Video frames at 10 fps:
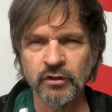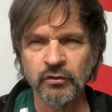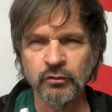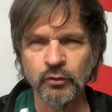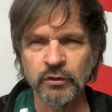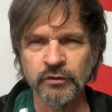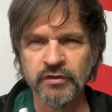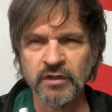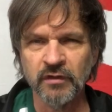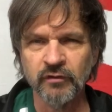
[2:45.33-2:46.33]
you will
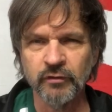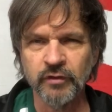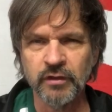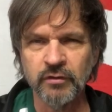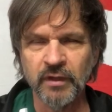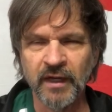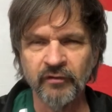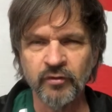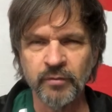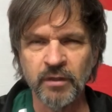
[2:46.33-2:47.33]
discover that you have
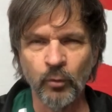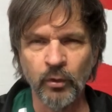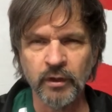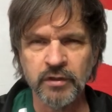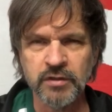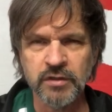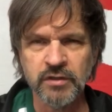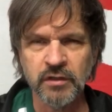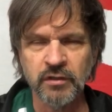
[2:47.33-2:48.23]
to be more consistent.